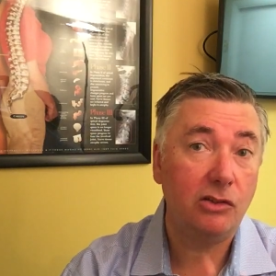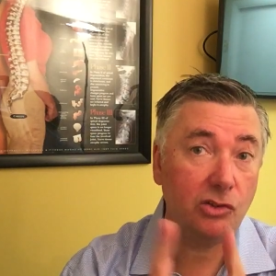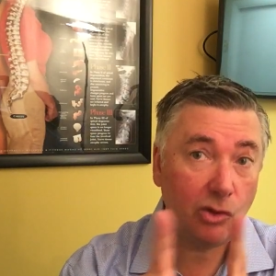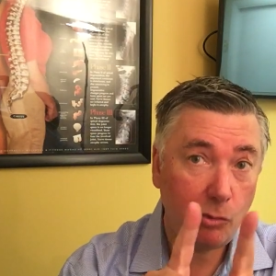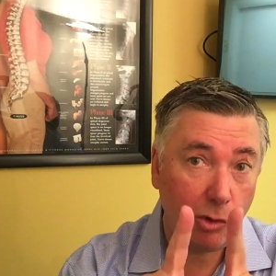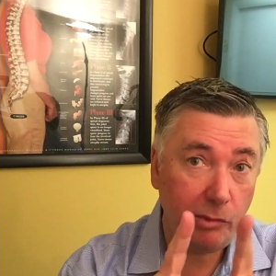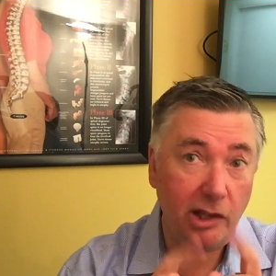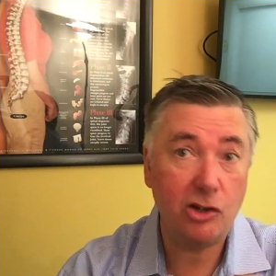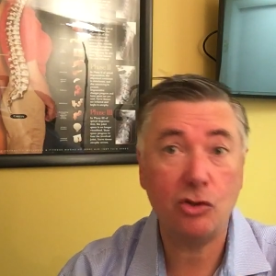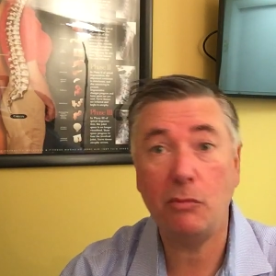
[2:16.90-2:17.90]
Some
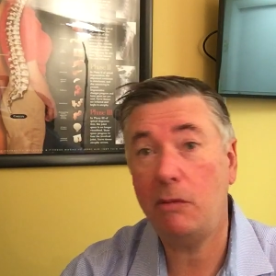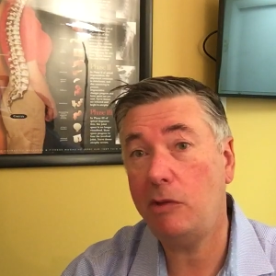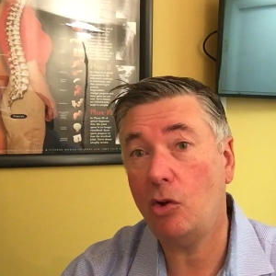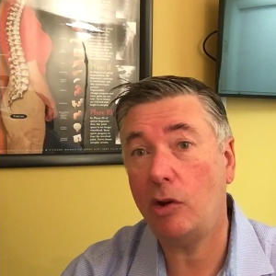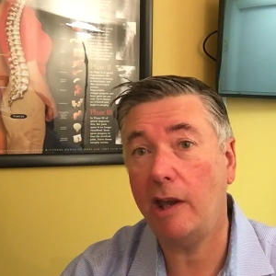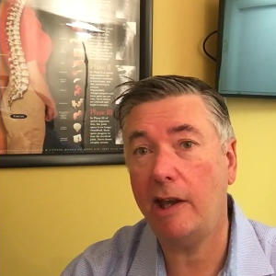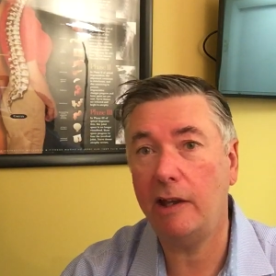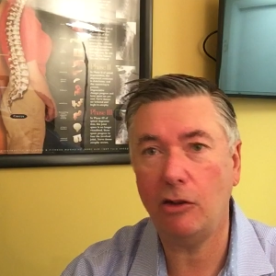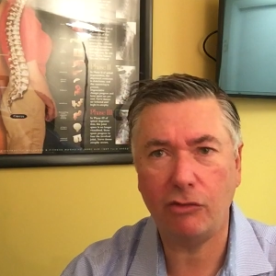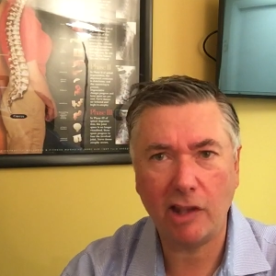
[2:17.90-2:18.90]
combination might be
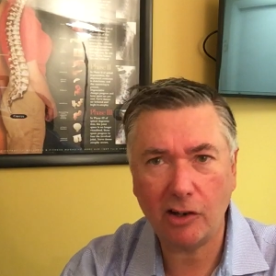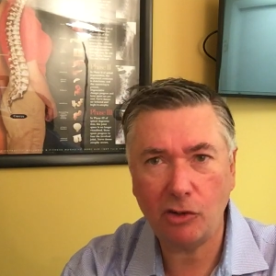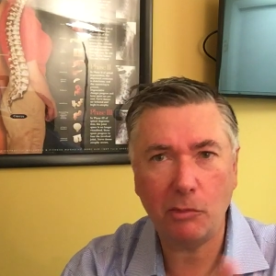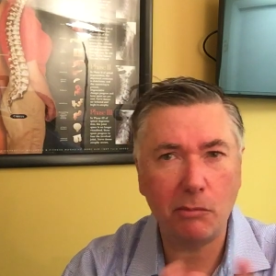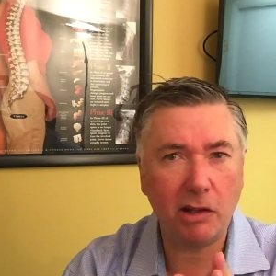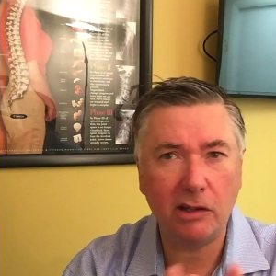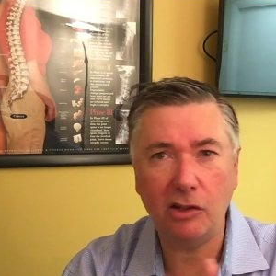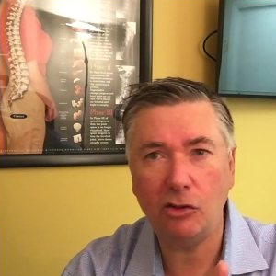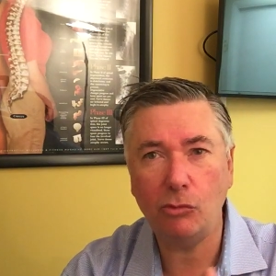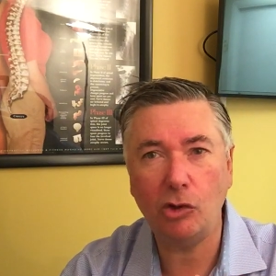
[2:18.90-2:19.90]
okay of calcium and
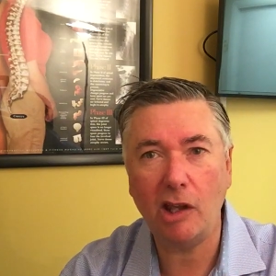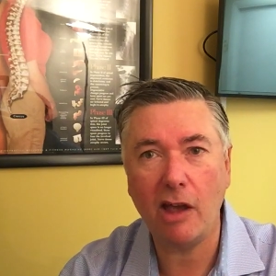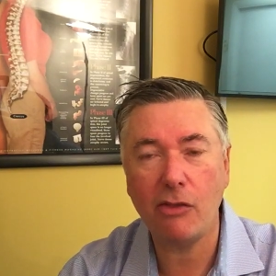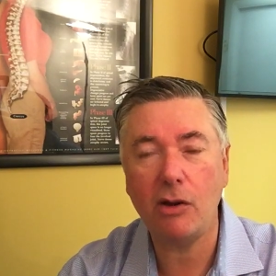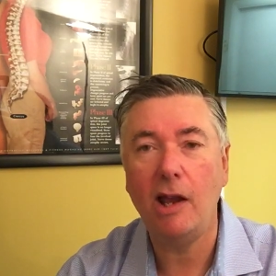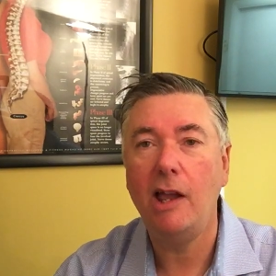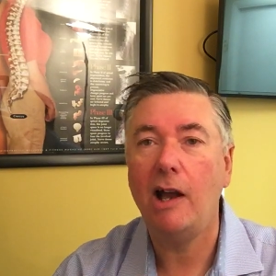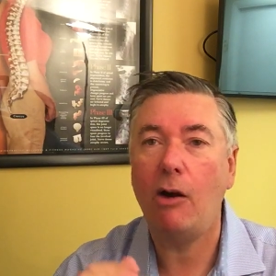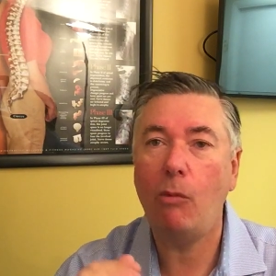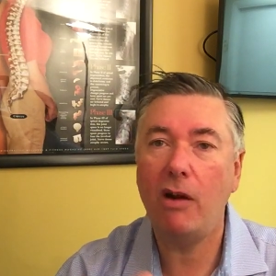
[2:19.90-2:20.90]
magnesium together.
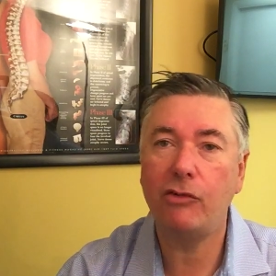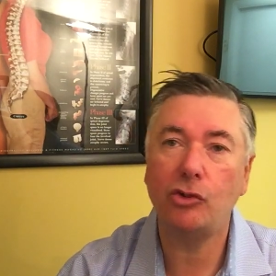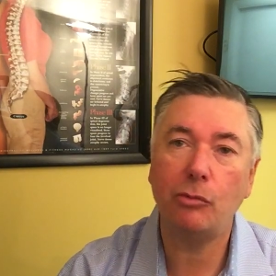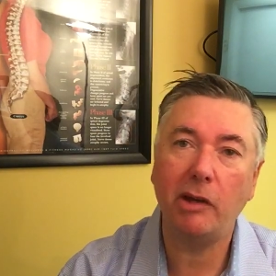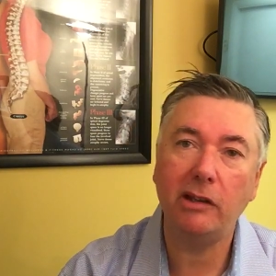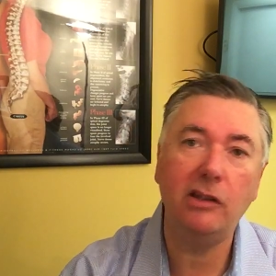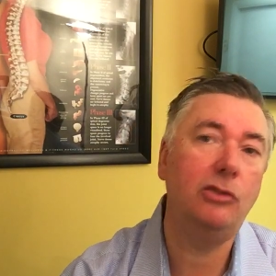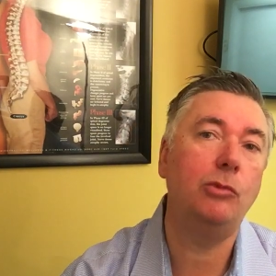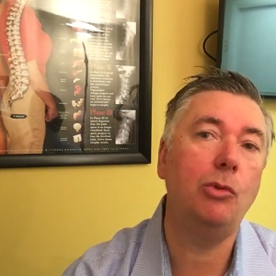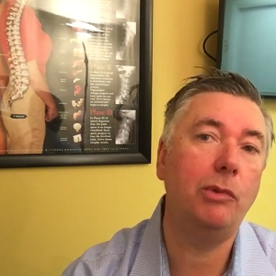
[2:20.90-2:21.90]
However, the
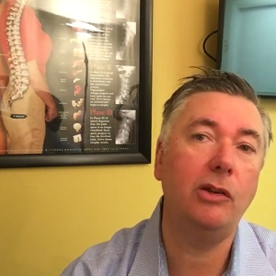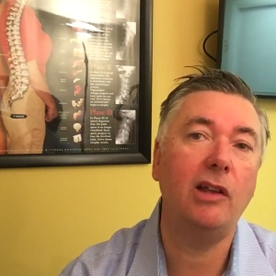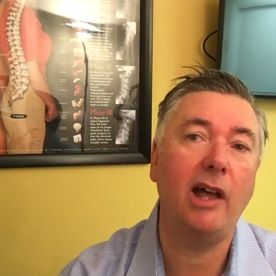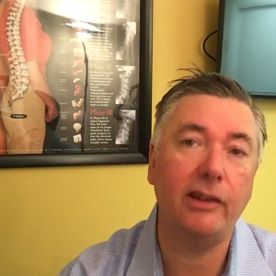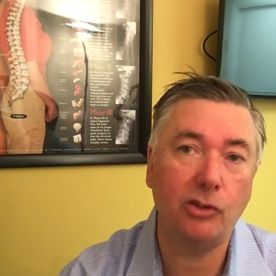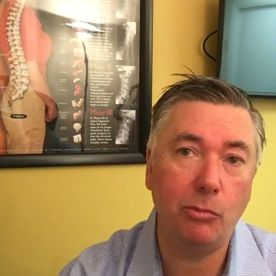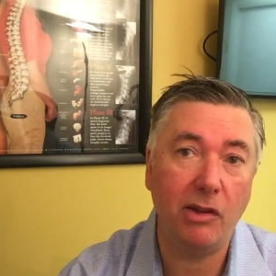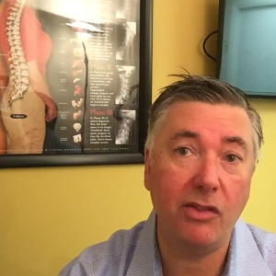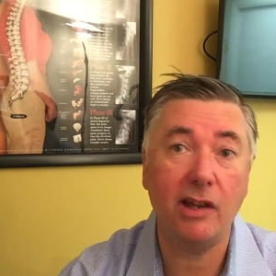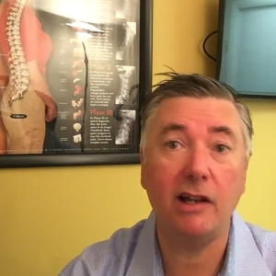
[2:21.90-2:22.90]
magnesium component has to
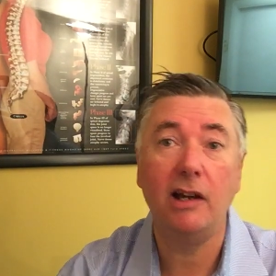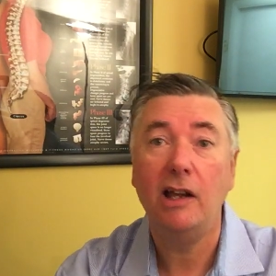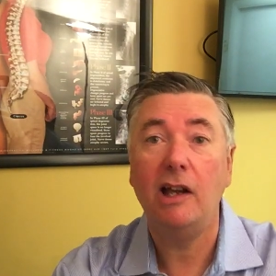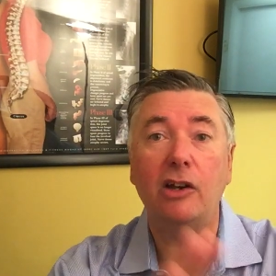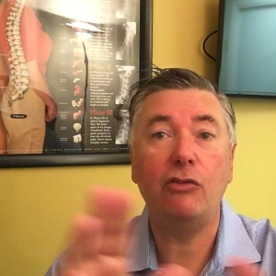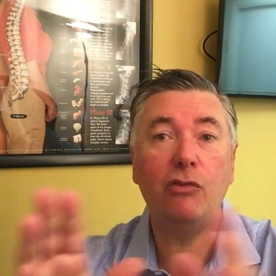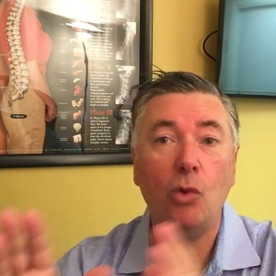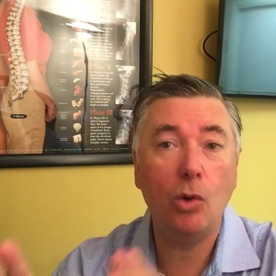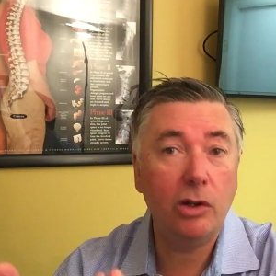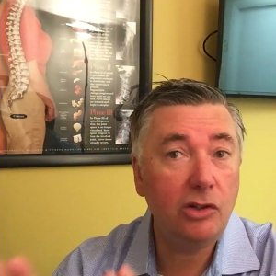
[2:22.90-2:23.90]
be there, and
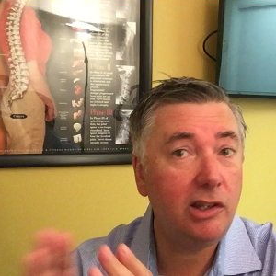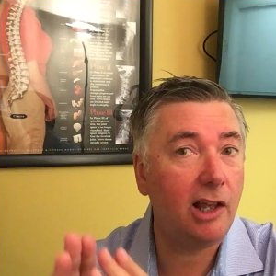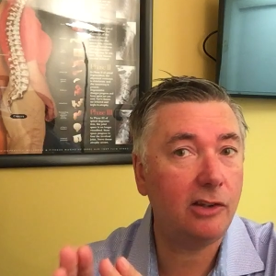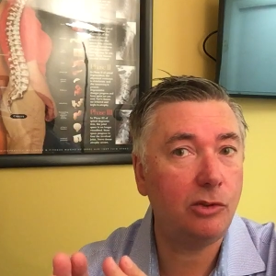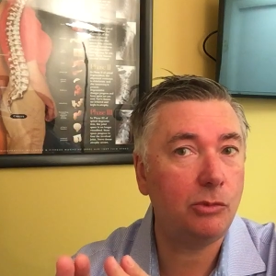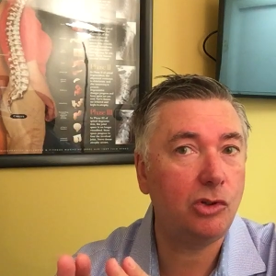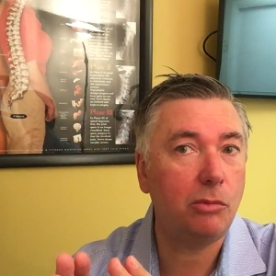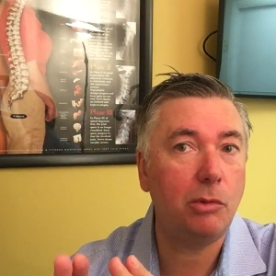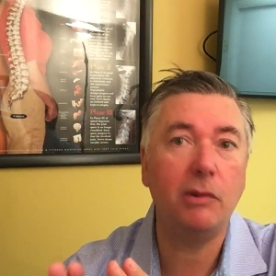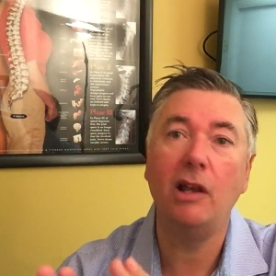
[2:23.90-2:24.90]
avoid the calcium
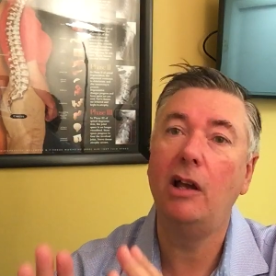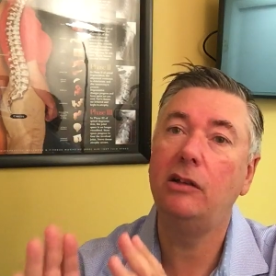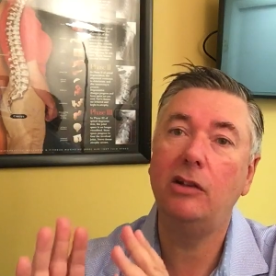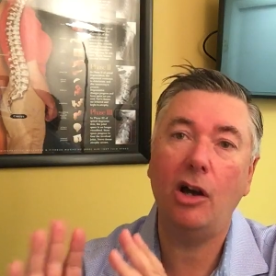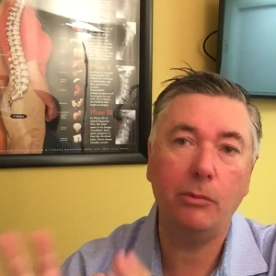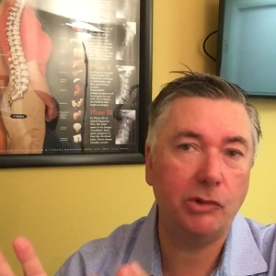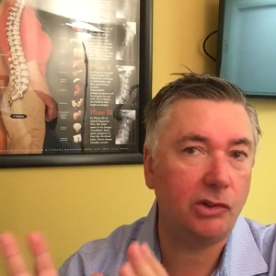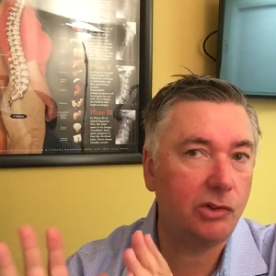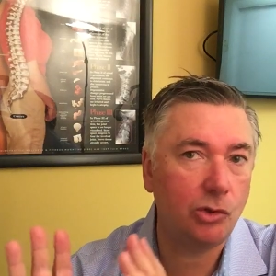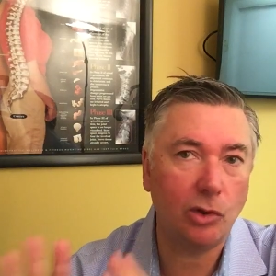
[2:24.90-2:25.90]
supplement. Tums
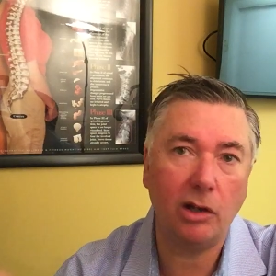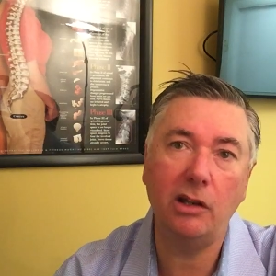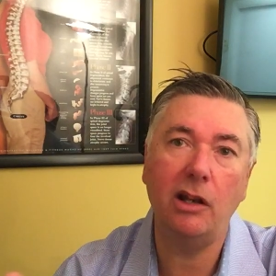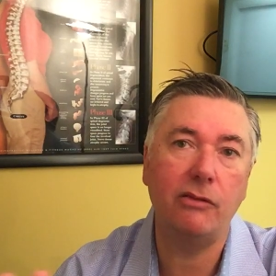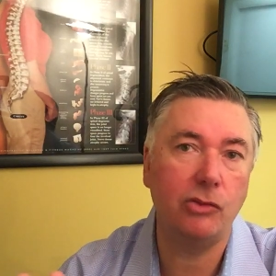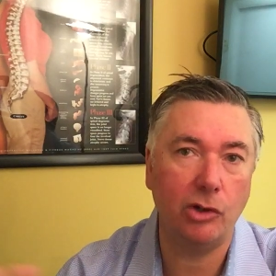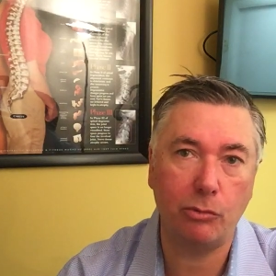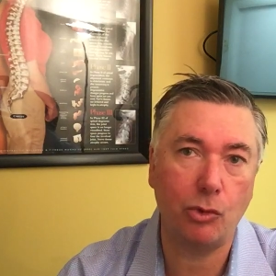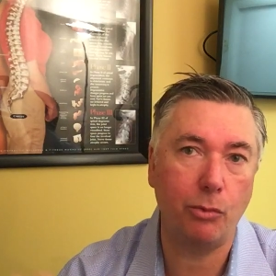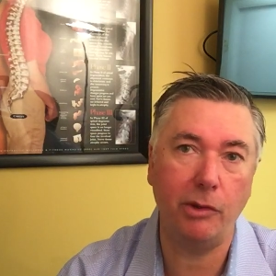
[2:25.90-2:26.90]
is certainly never an
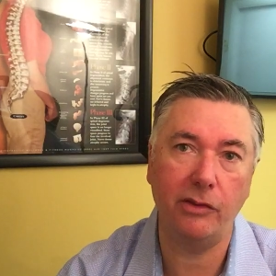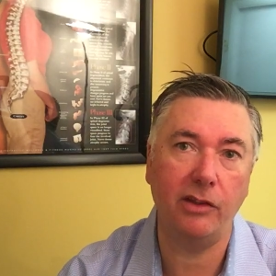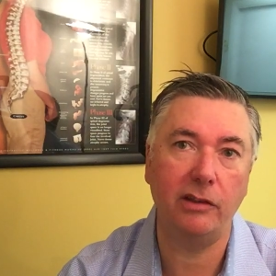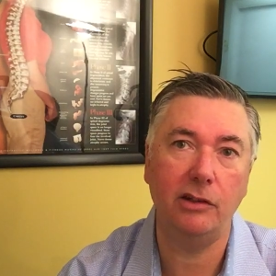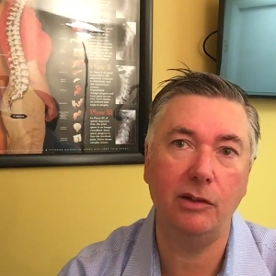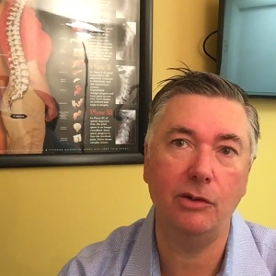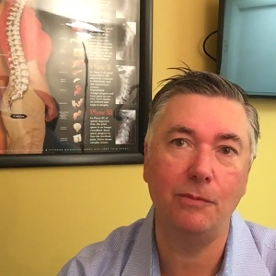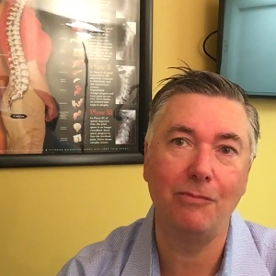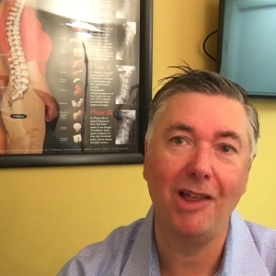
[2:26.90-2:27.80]
appropriate thing to do.